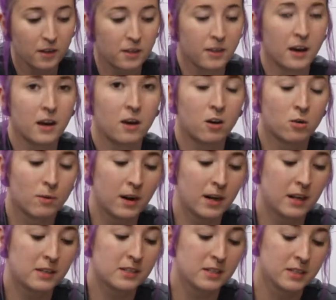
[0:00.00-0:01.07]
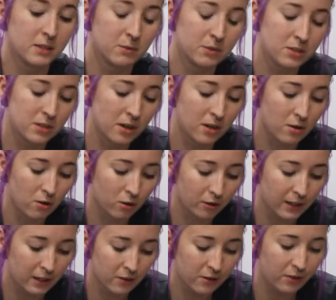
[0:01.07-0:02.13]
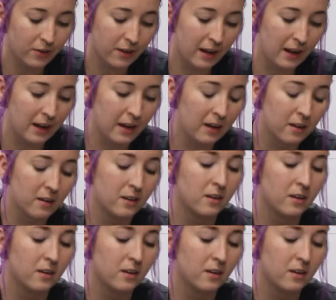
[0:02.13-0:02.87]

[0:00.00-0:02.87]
that already since it was done earlier today.